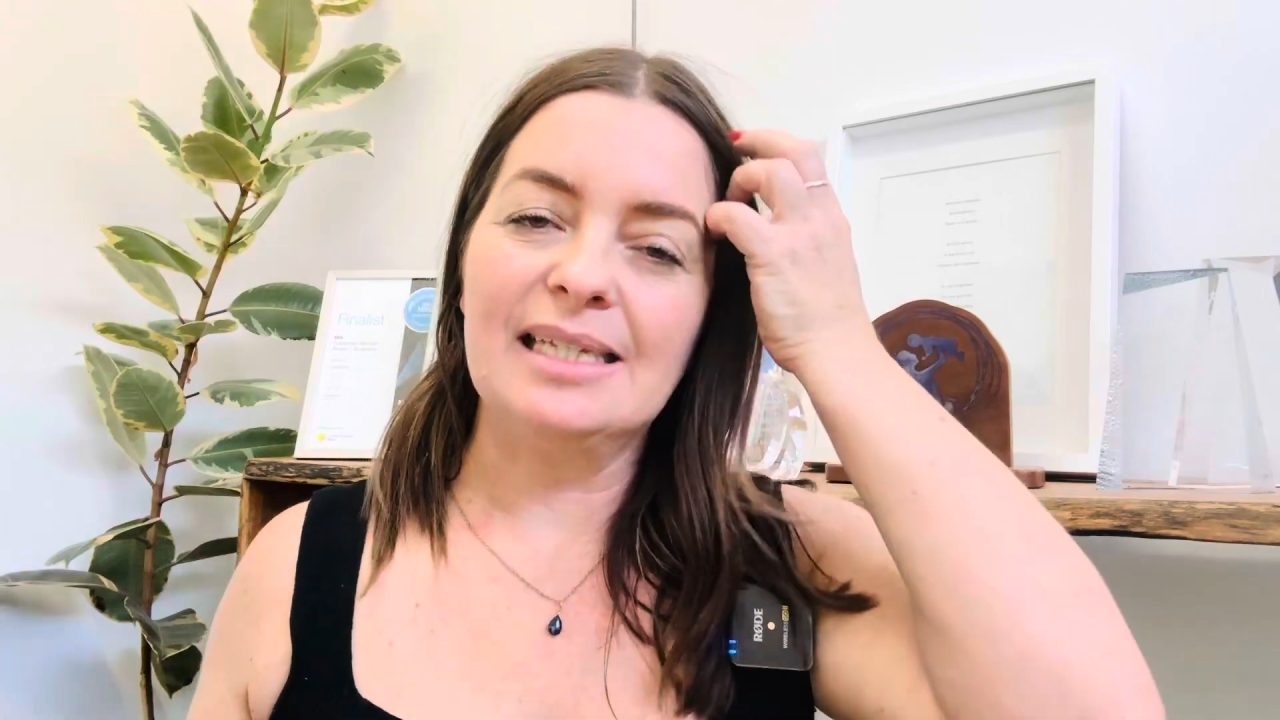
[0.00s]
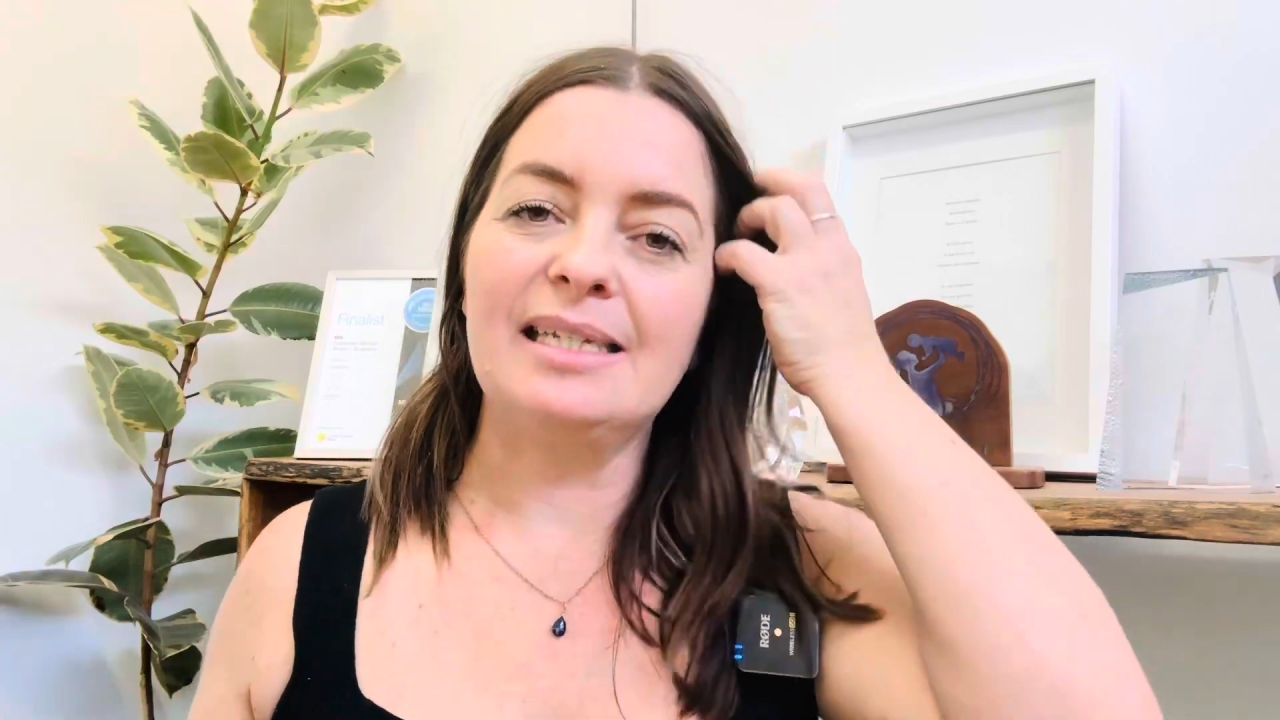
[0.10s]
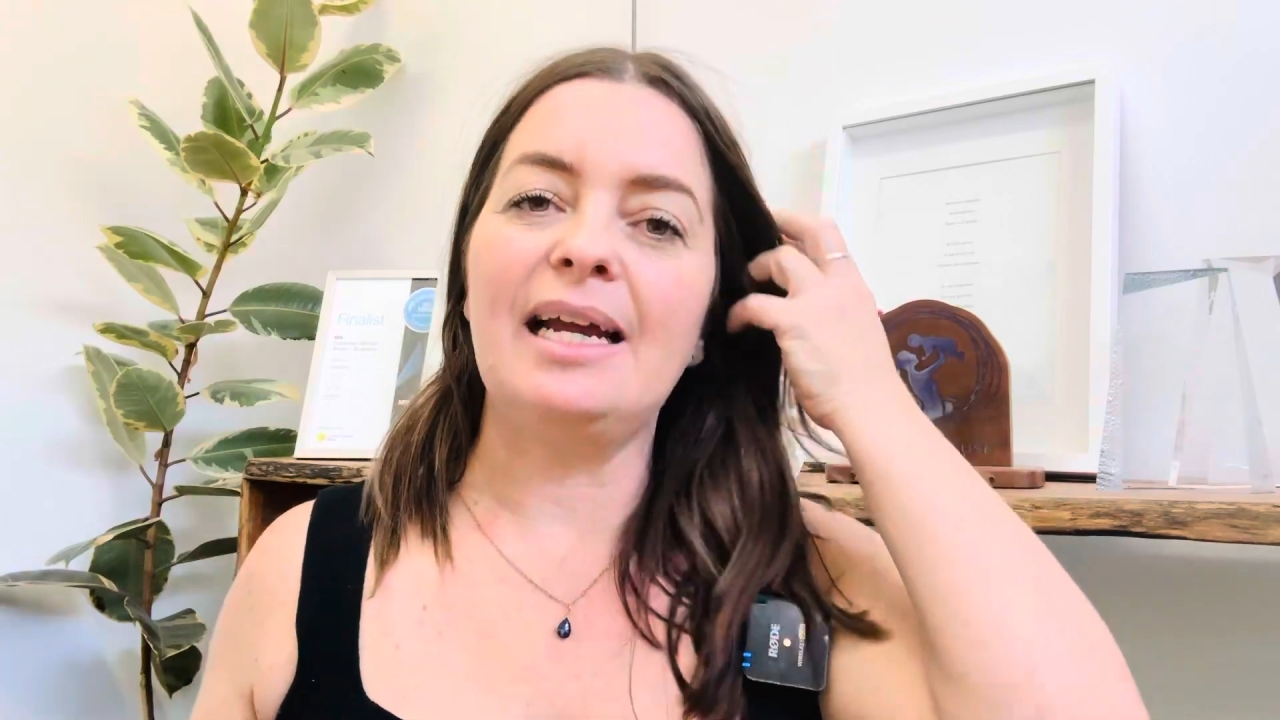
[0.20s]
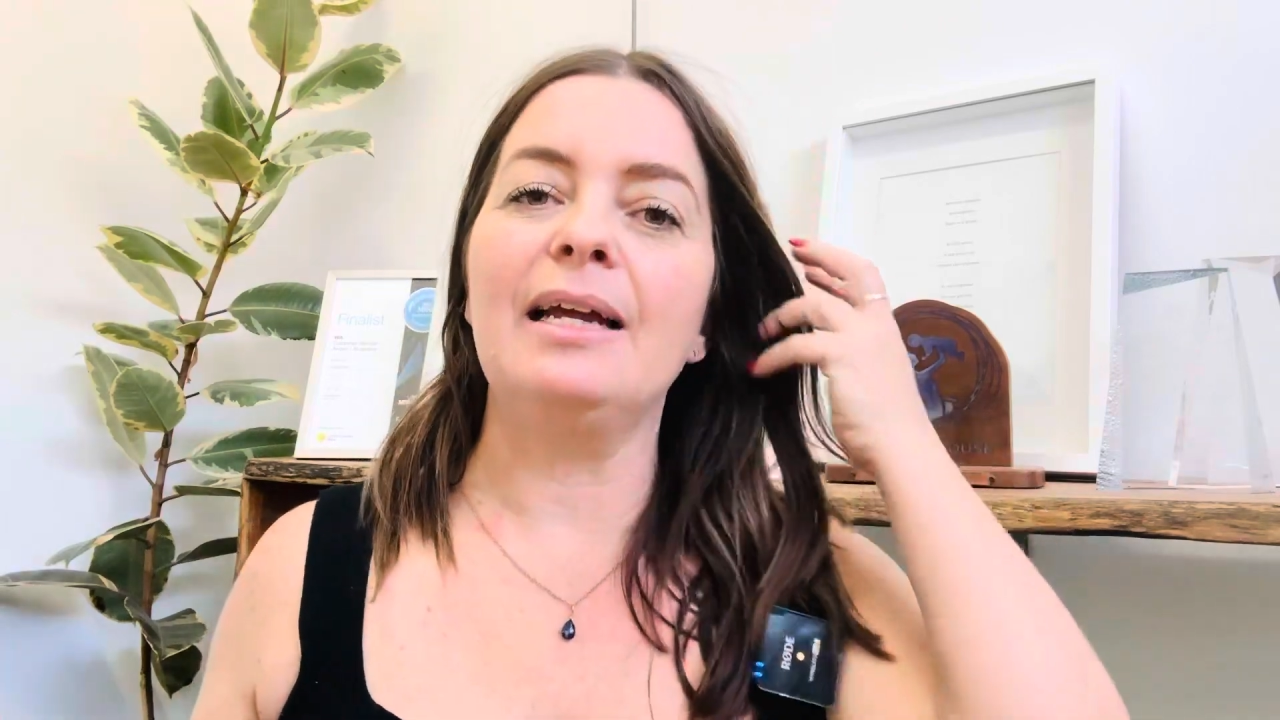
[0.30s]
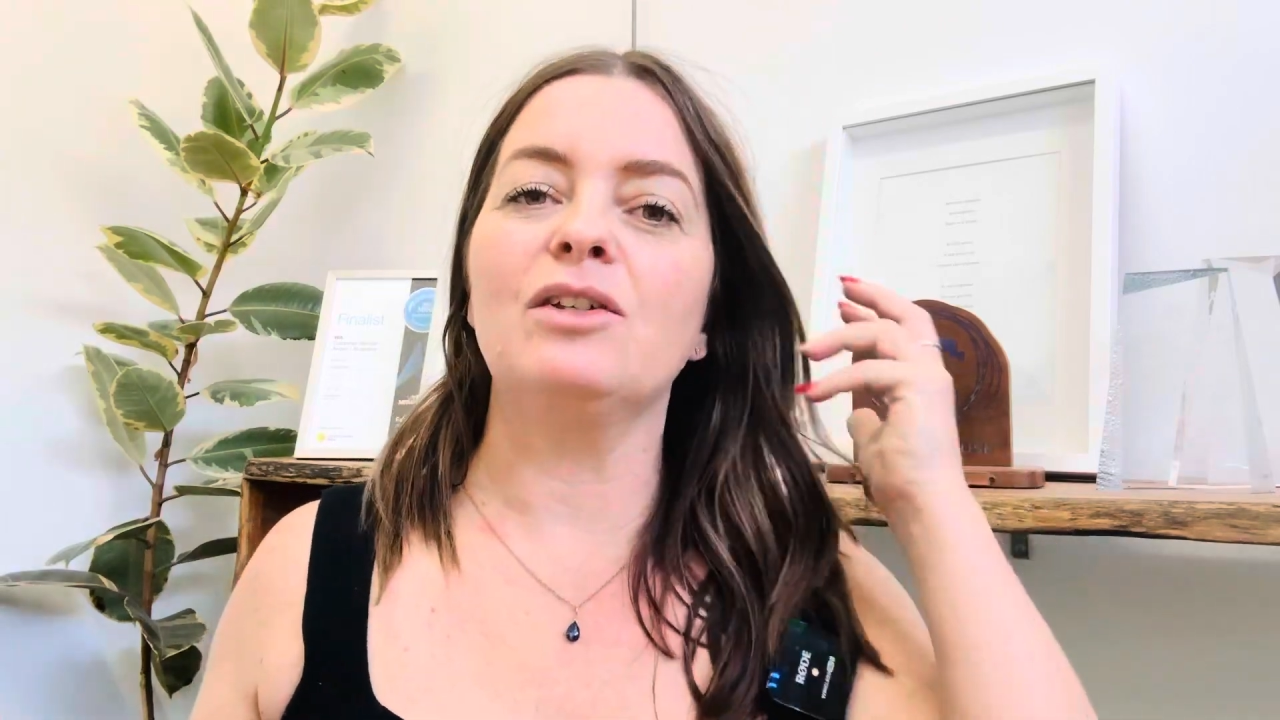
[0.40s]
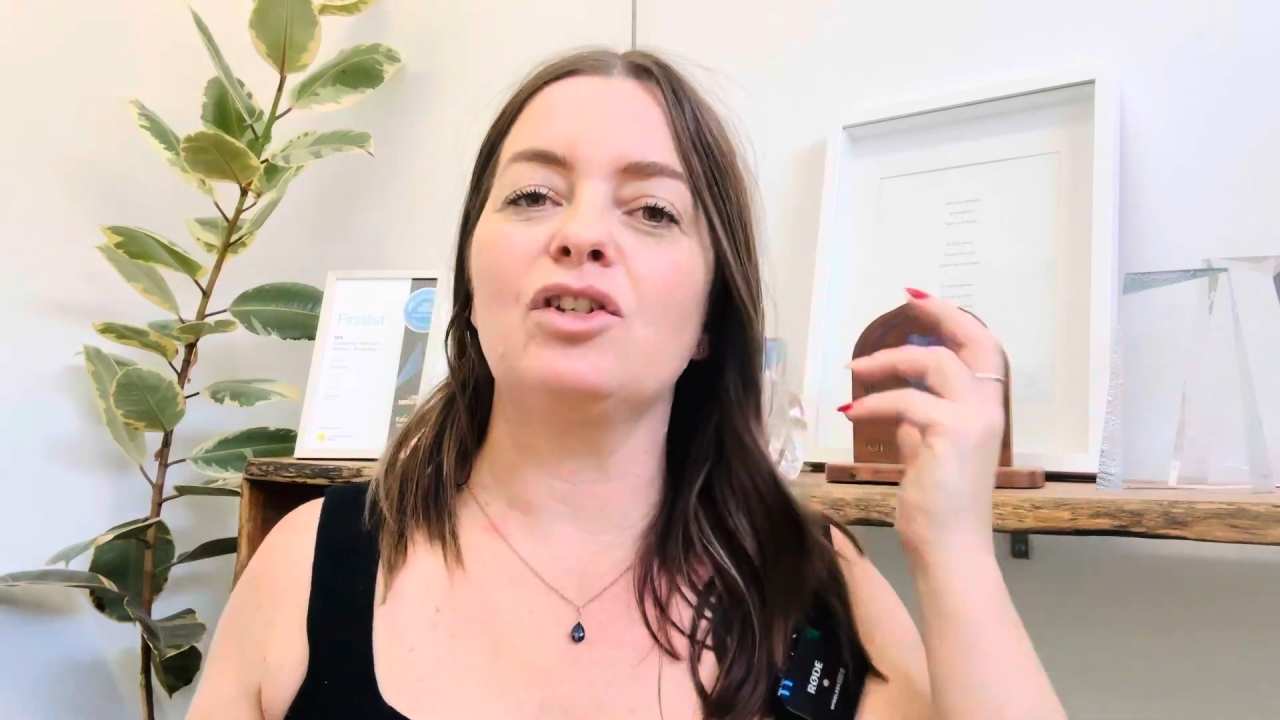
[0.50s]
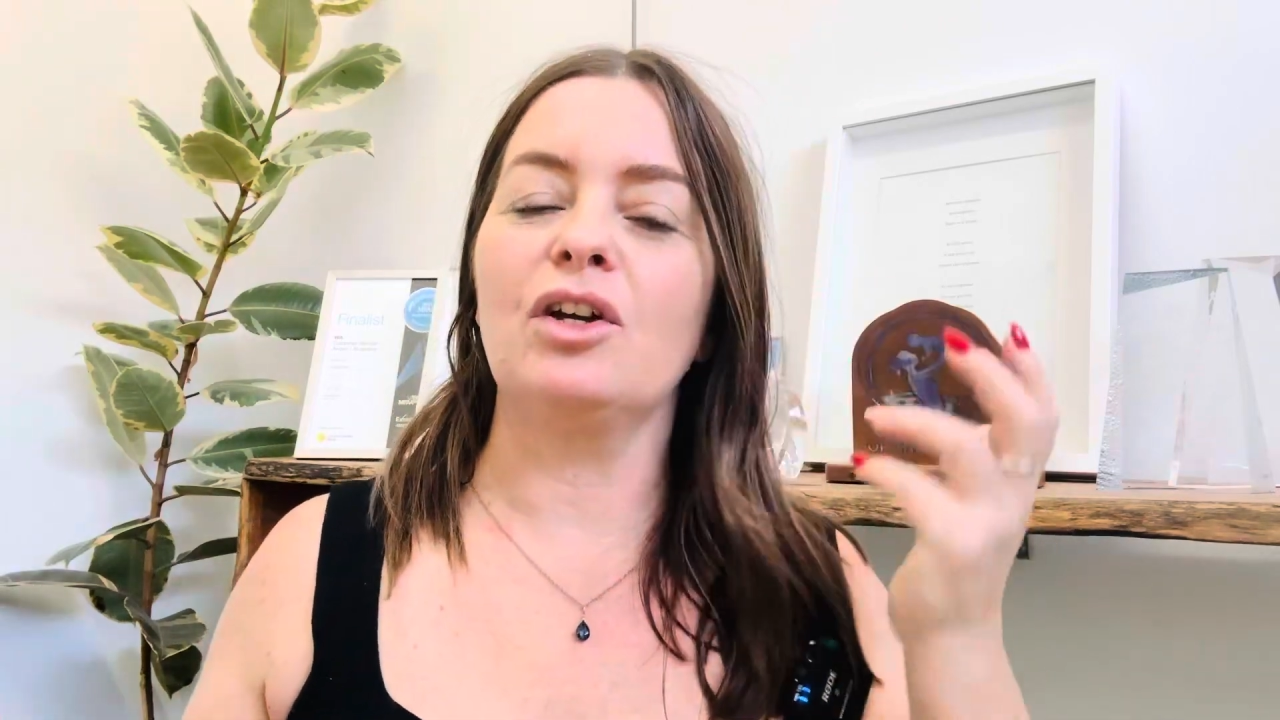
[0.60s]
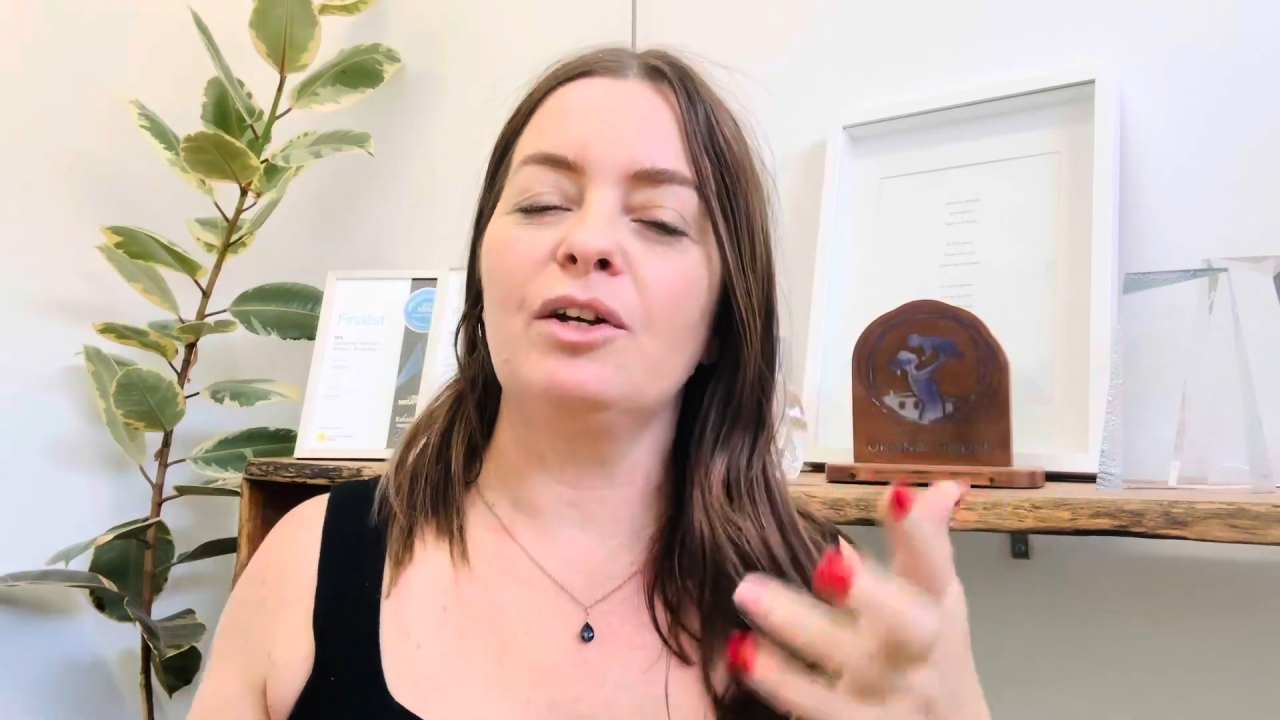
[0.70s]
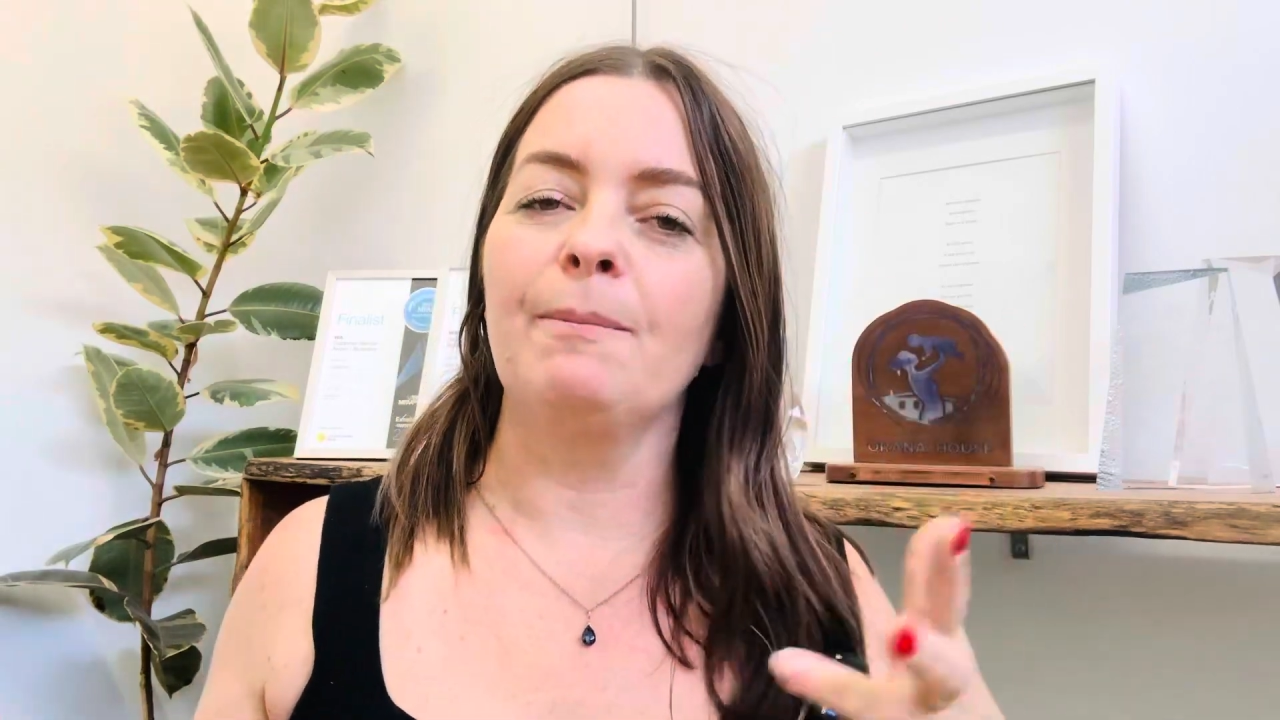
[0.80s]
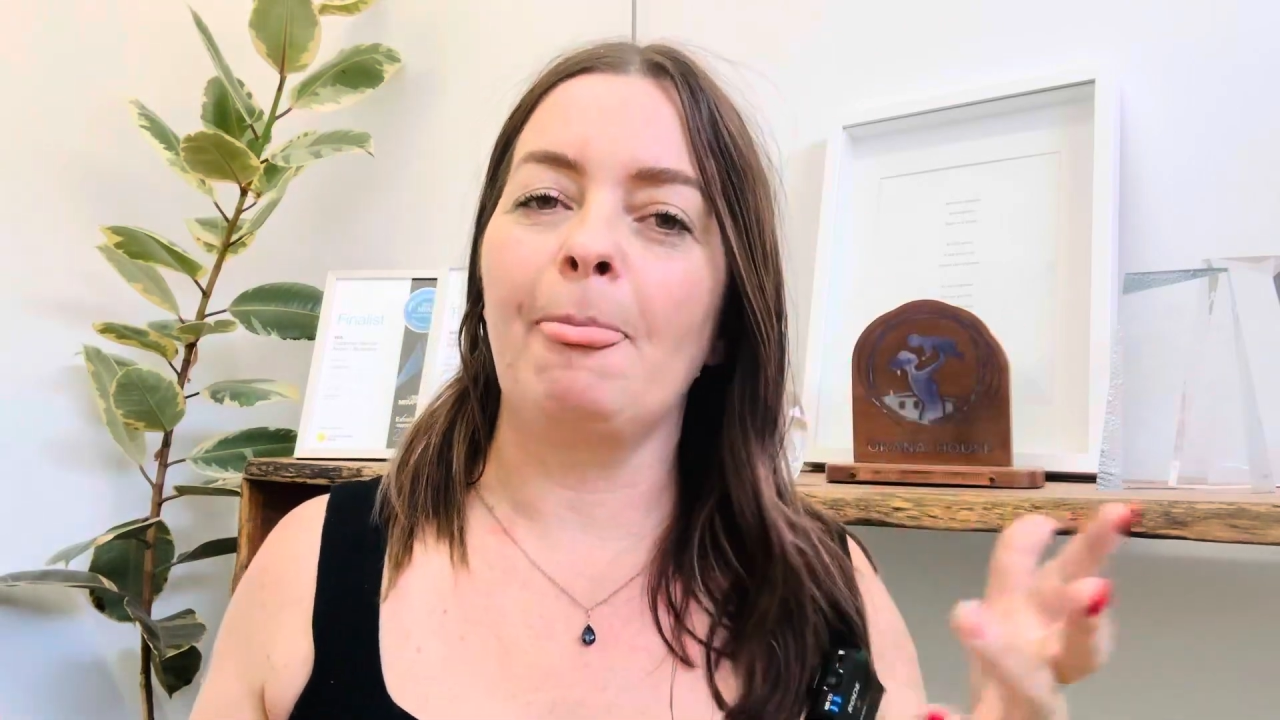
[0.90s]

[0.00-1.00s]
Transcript: state. So